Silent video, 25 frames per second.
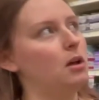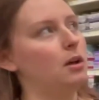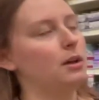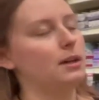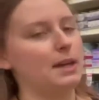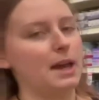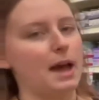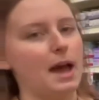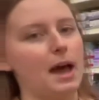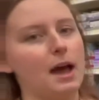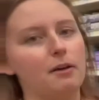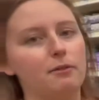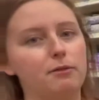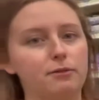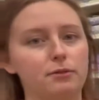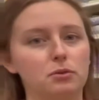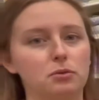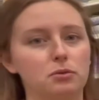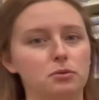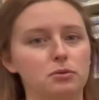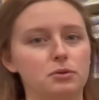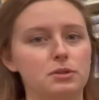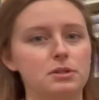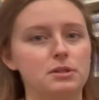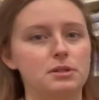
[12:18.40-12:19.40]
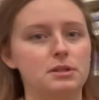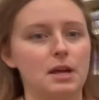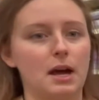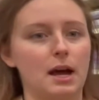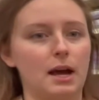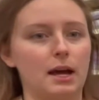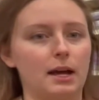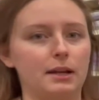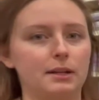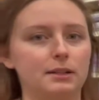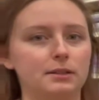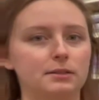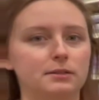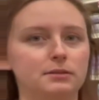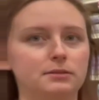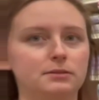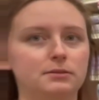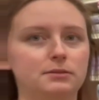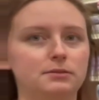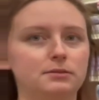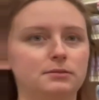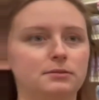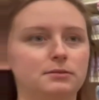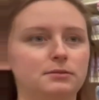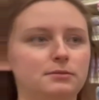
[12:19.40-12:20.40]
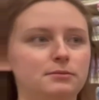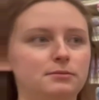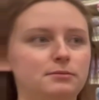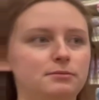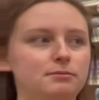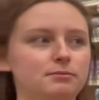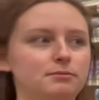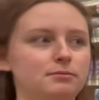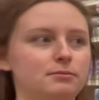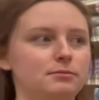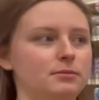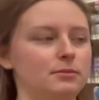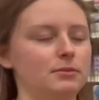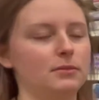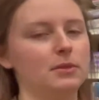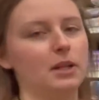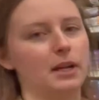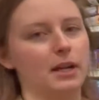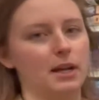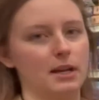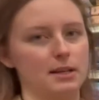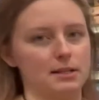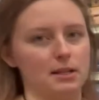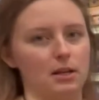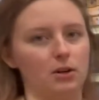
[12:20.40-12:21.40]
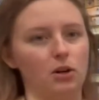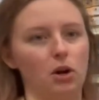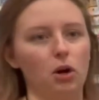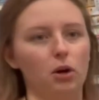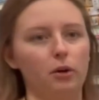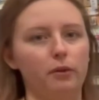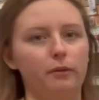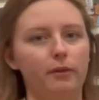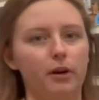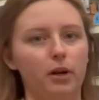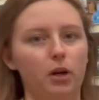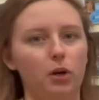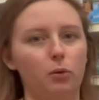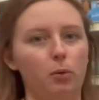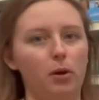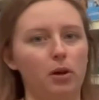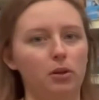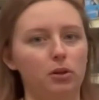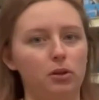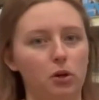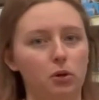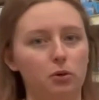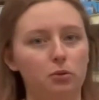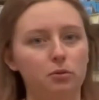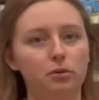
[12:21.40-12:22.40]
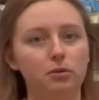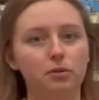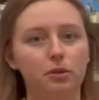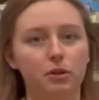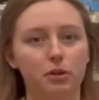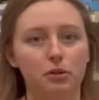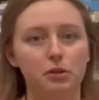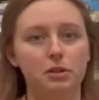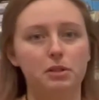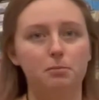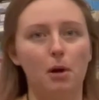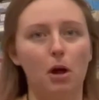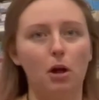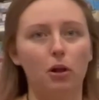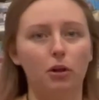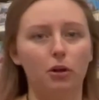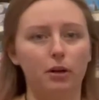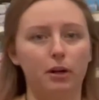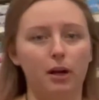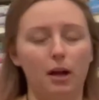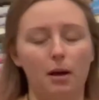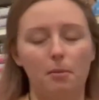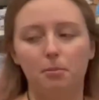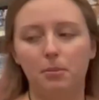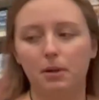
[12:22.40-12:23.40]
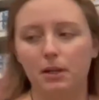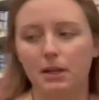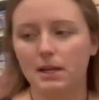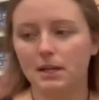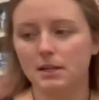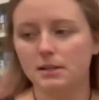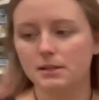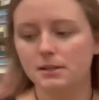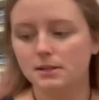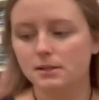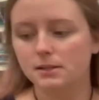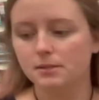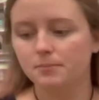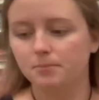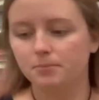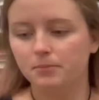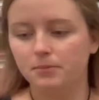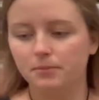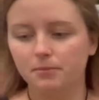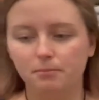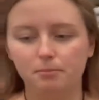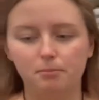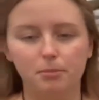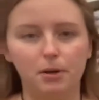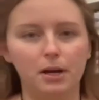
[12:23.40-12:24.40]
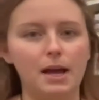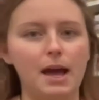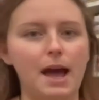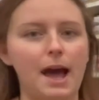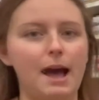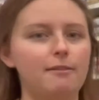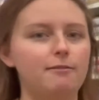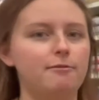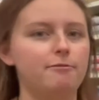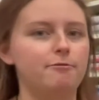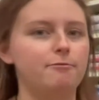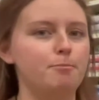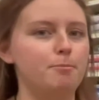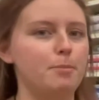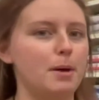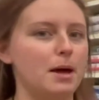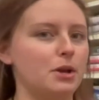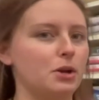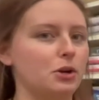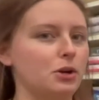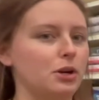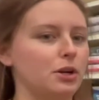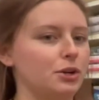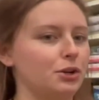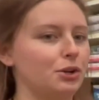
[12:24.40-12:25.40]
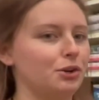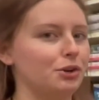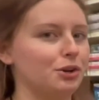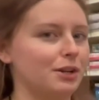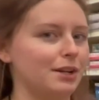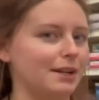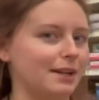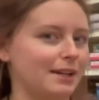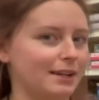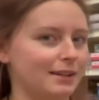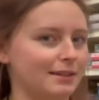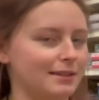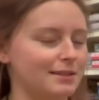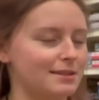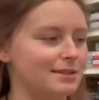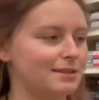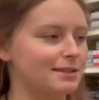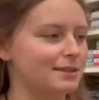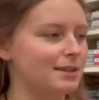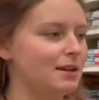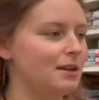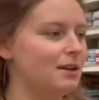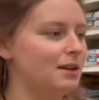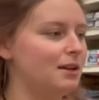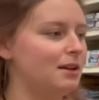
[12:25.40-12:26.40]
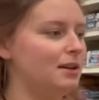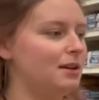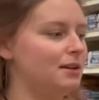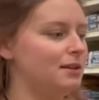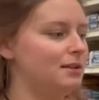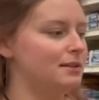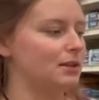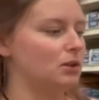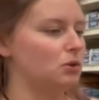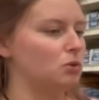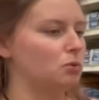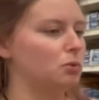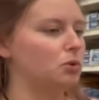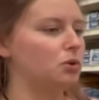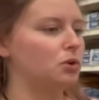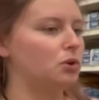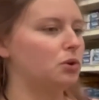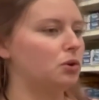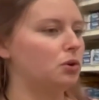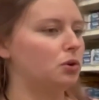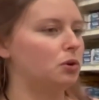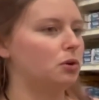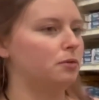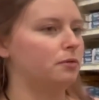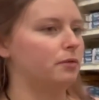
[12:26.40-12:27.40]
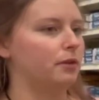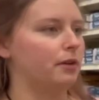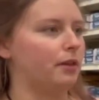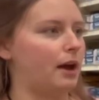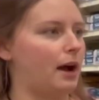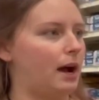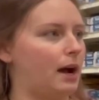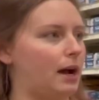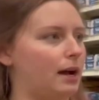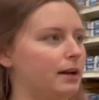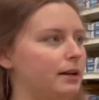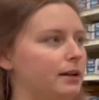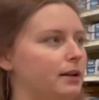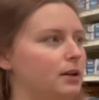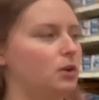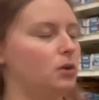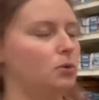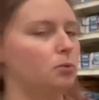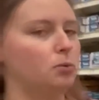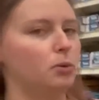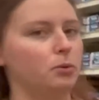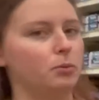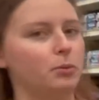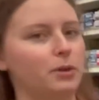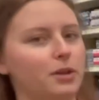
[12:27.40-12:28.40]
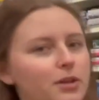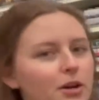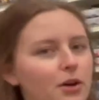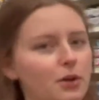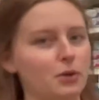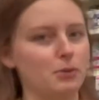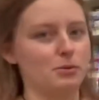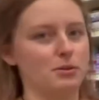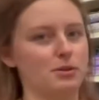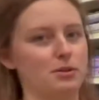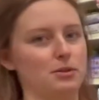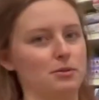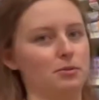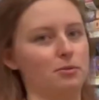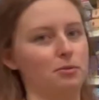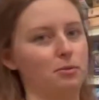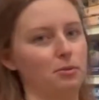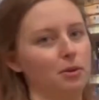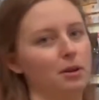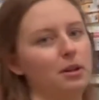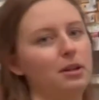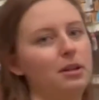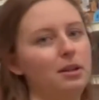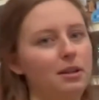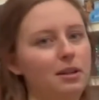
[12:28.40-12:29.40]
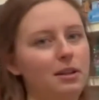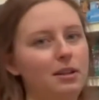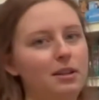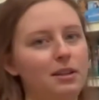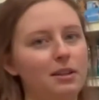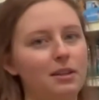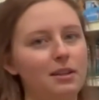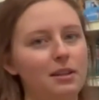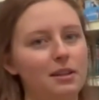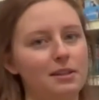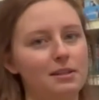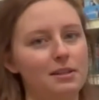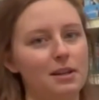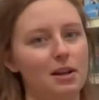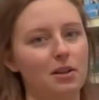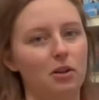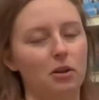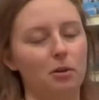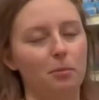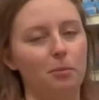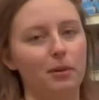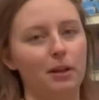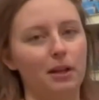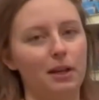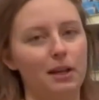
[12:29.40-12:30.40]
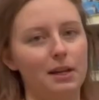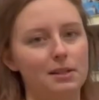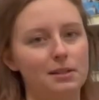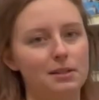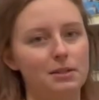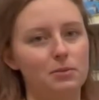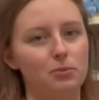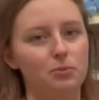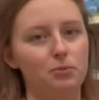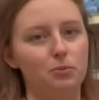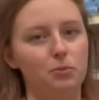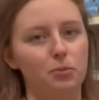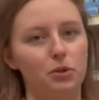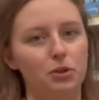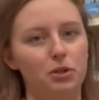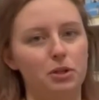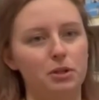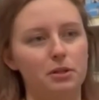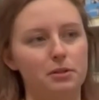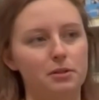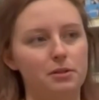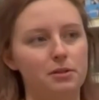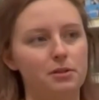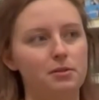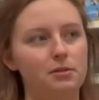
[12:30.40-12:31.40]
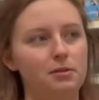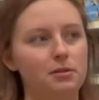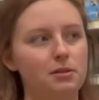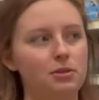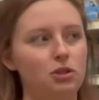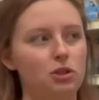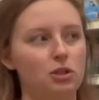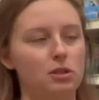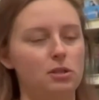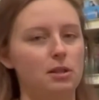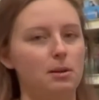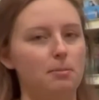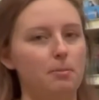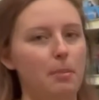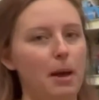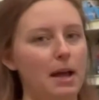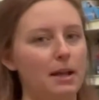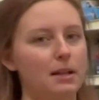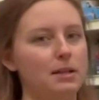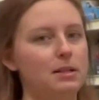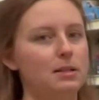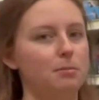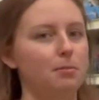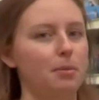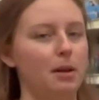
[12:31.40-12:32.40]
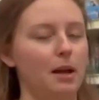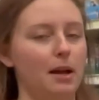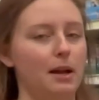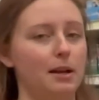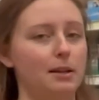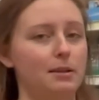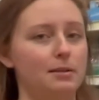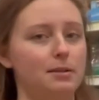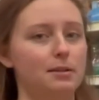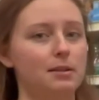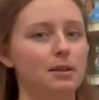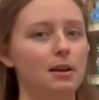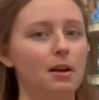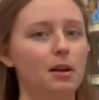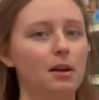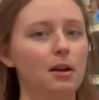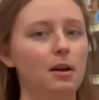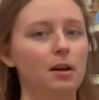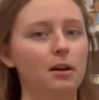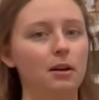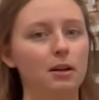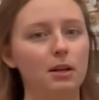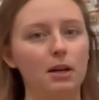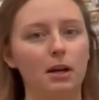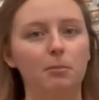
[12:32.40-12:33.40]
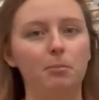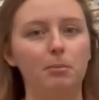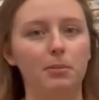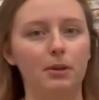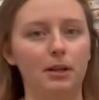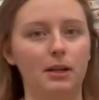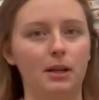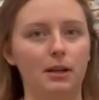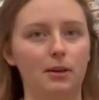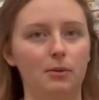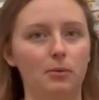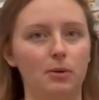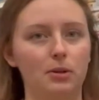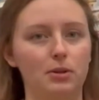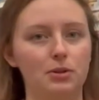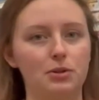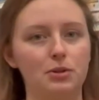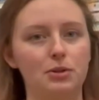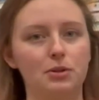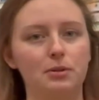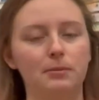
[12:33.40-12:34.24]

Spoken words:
cat foods that, like I said, aren't very well known. They're smaller companies, but have better ingredients. So we'll go over that when we go to this other place, which is just a pet supplies company, which